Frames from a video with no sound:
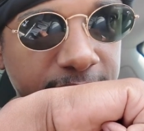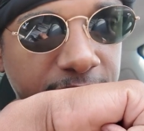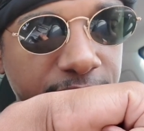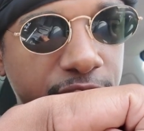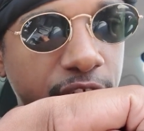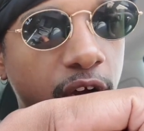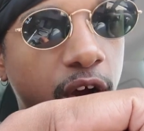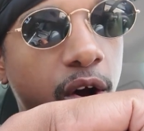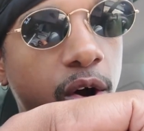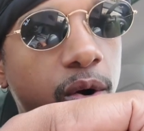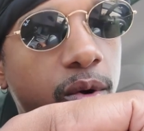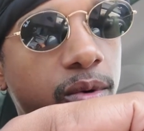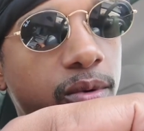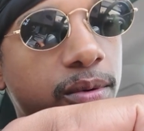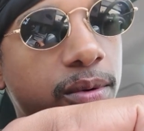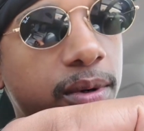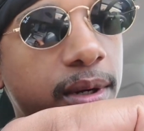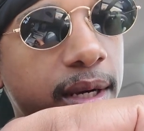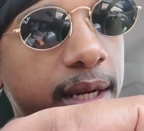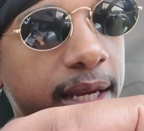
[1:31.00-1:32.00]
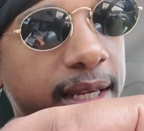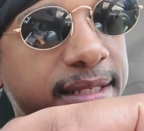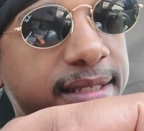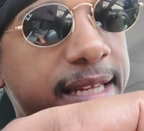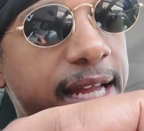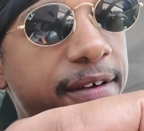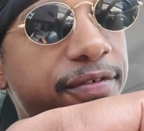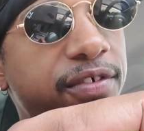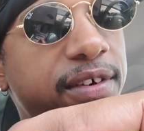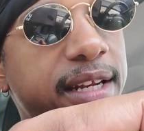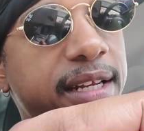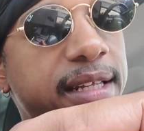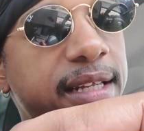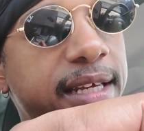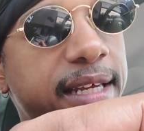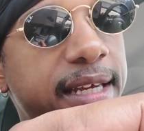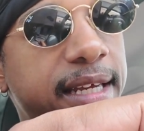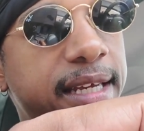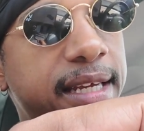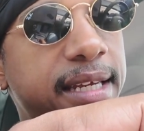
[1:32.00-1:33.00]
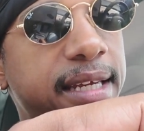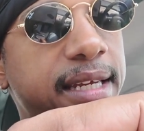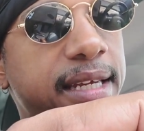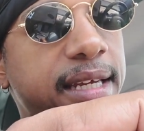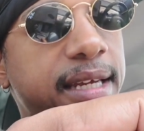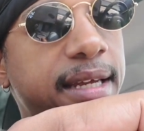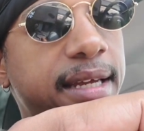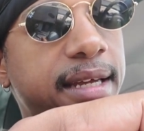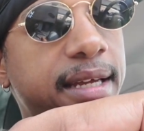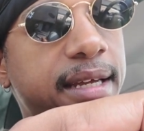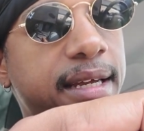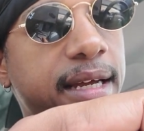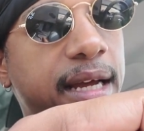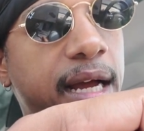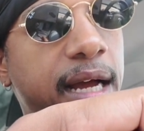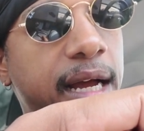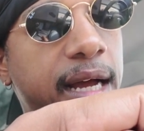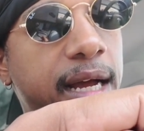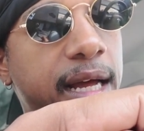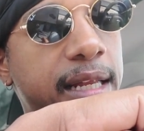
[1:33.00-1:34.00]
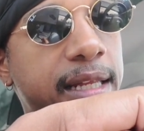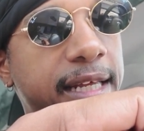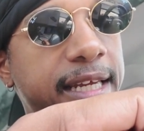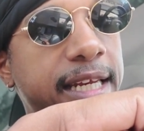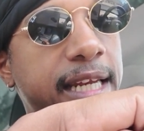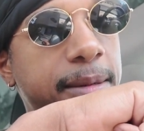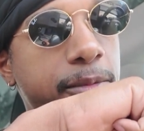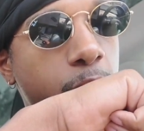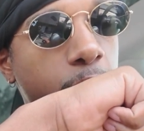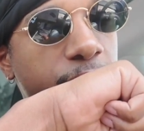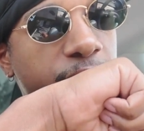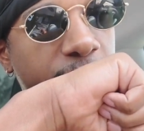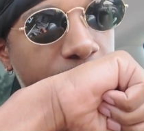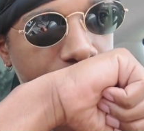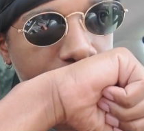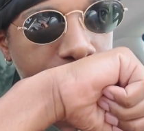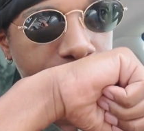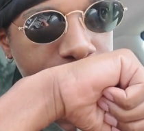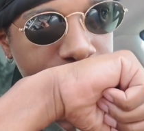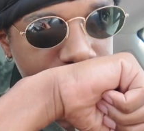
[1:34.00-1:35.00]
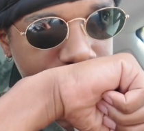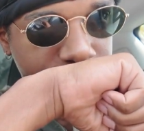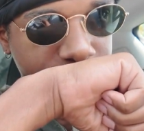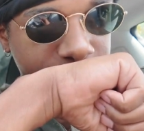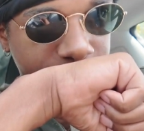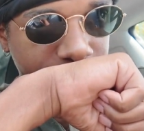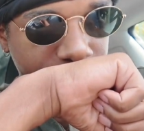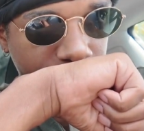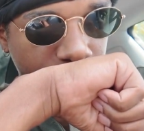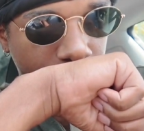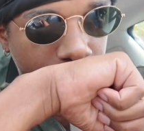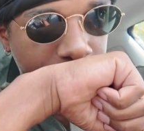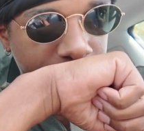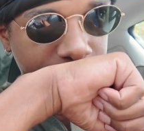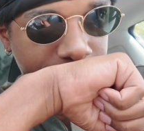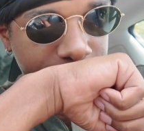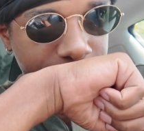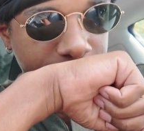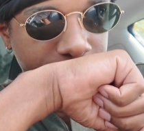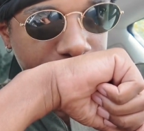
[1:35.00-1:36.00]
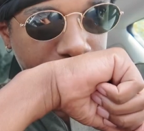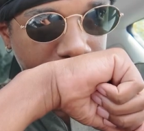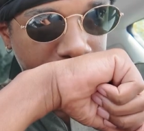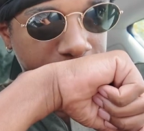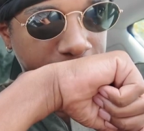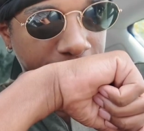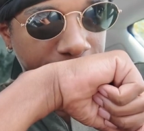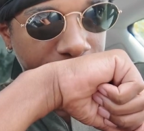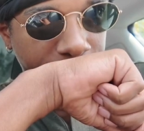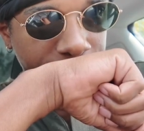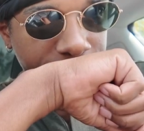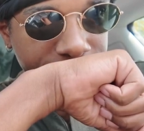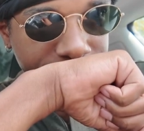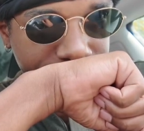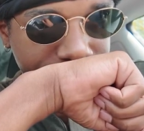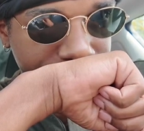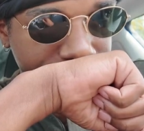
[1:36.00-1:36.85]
So it's definitely leaning more feminine, right? Pink pepper,